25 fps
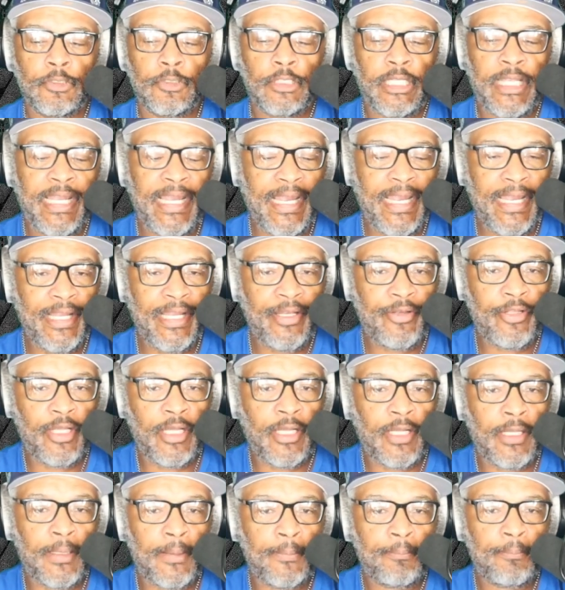
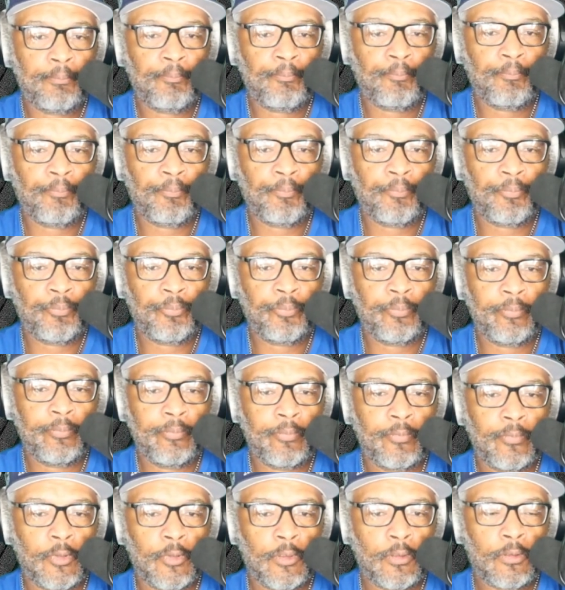and
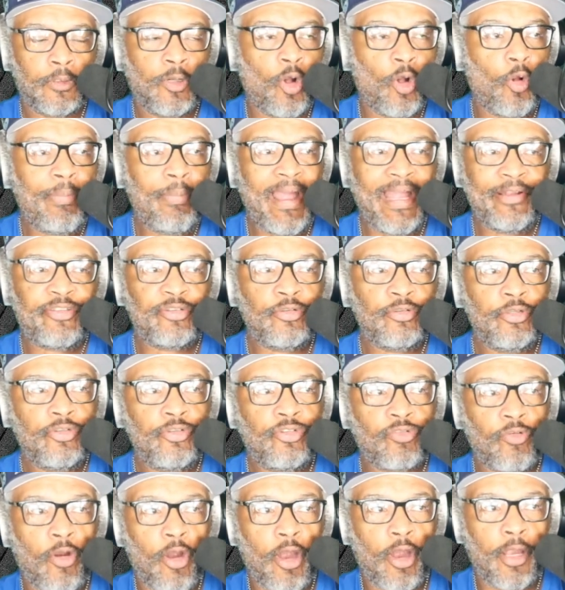go back to the
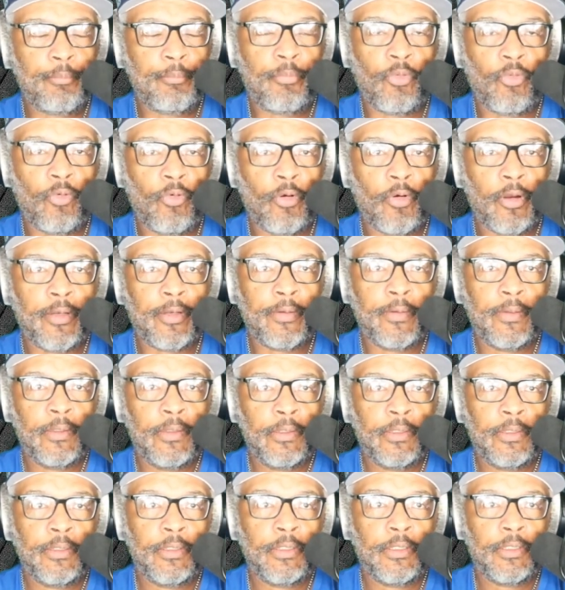drawing board
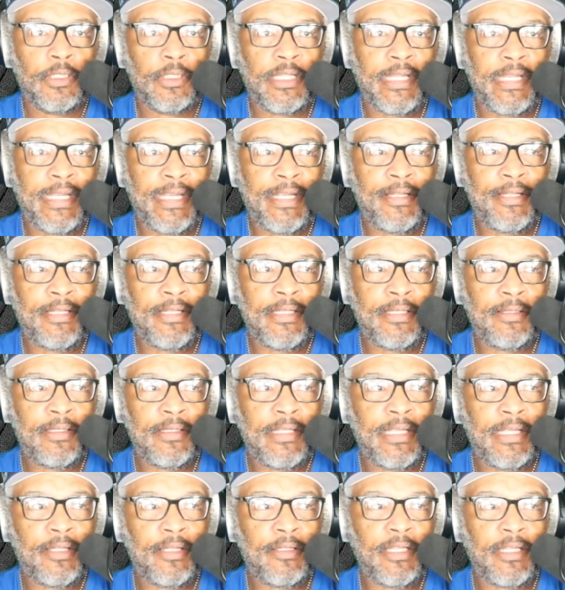
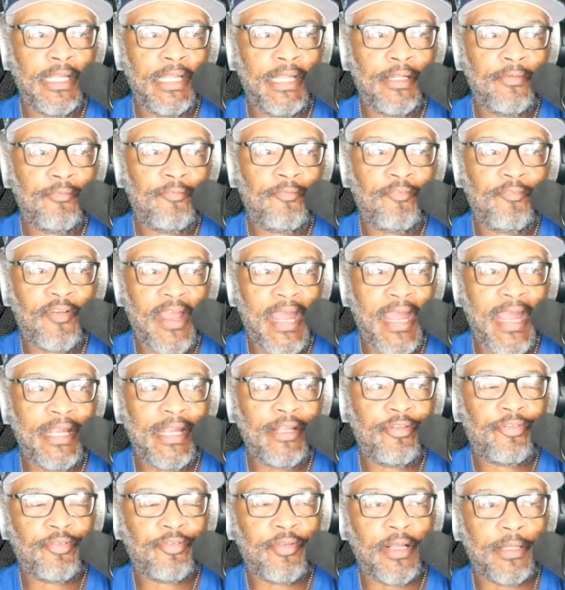and
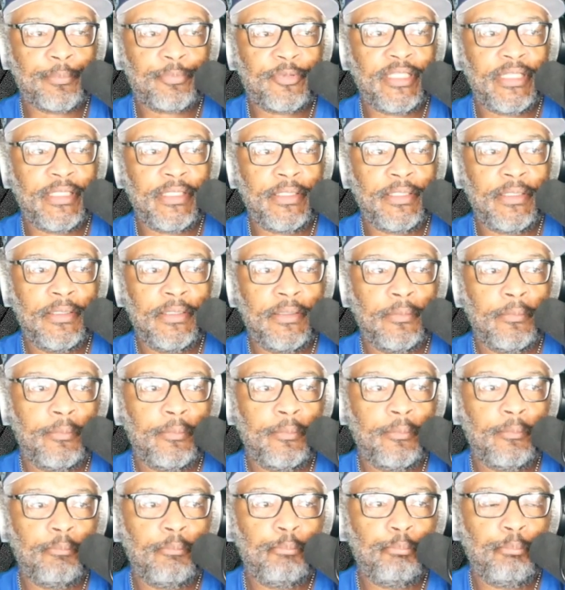find something
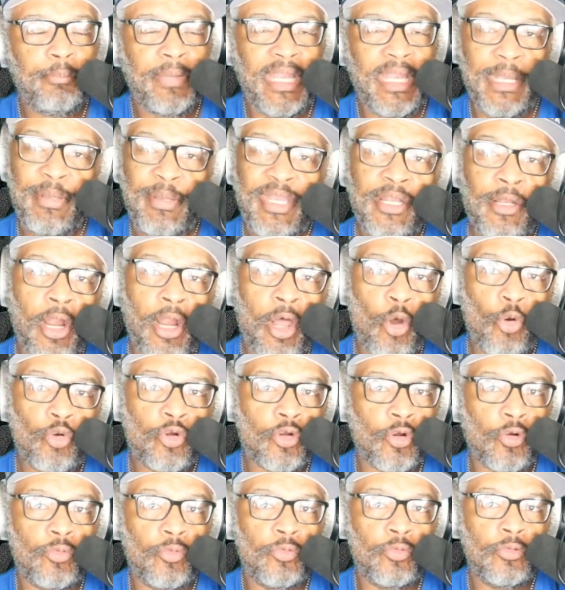maybe
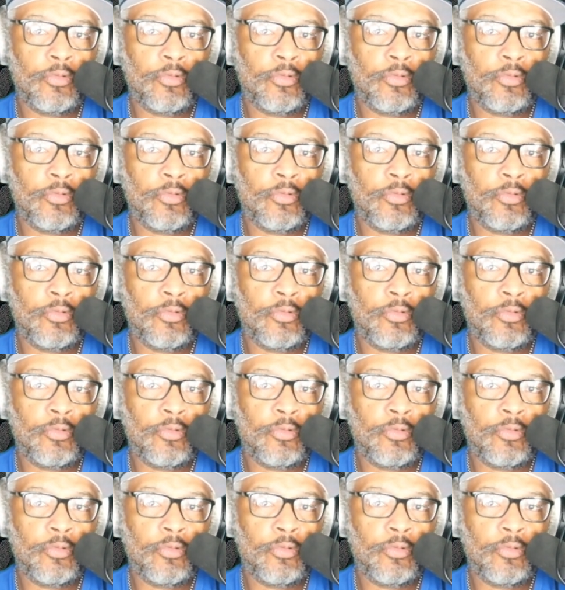local.